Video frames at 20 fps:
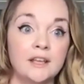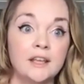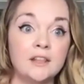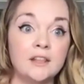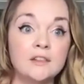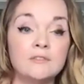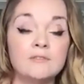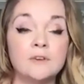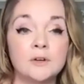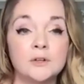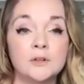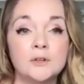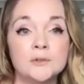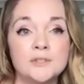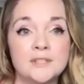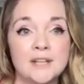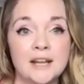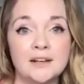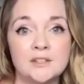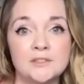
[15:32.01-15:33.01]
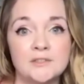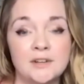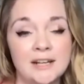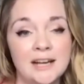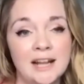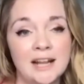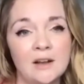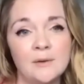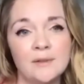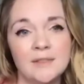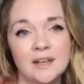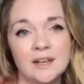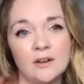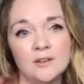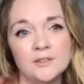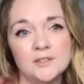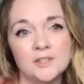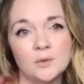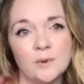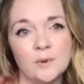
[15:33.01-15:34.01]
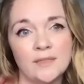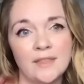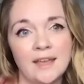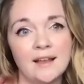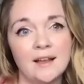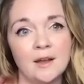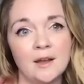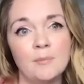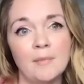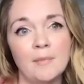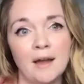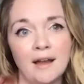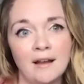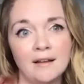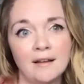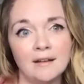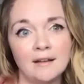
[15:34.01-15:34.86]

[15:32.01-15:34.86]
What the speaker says: in the furlough status right now, and then also when they come back?